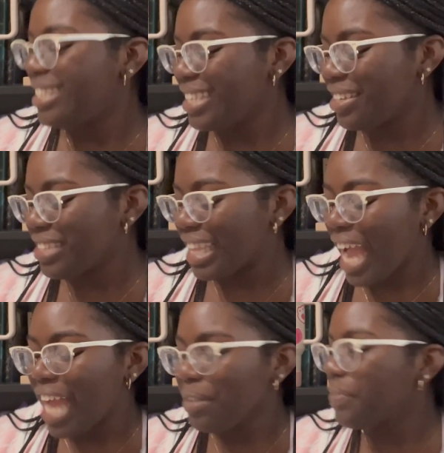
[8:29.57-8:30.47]
See, here's the thing.
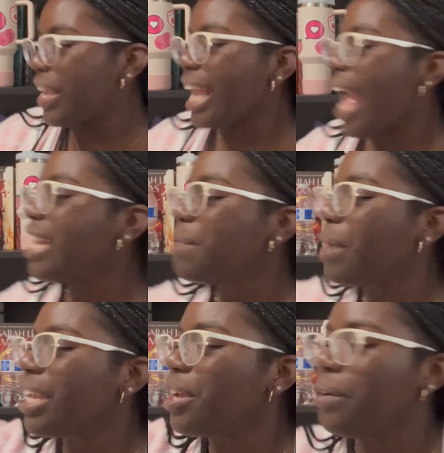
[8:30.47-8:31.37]
I don't think
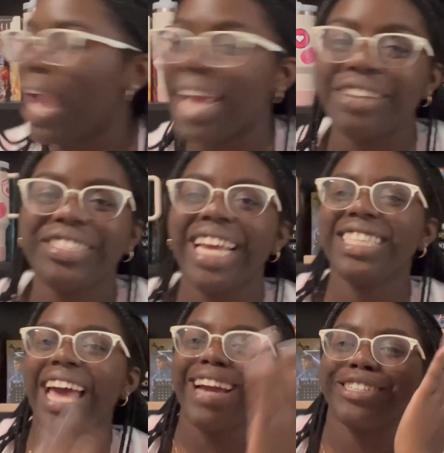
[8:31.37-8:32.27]
anybody who annotates
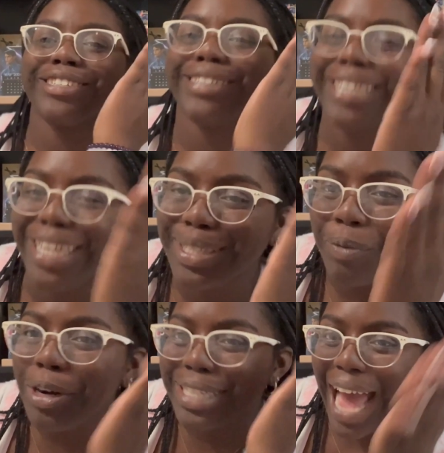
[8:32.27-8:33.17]
actually needs
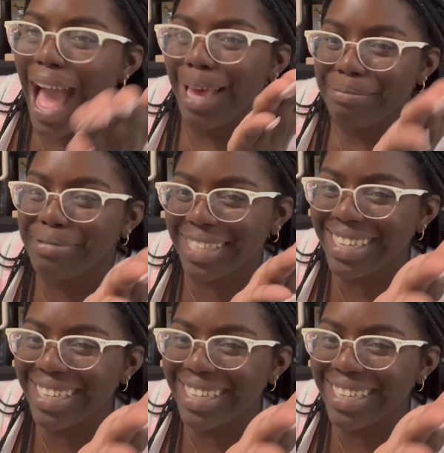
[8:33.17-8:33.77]
more tabs.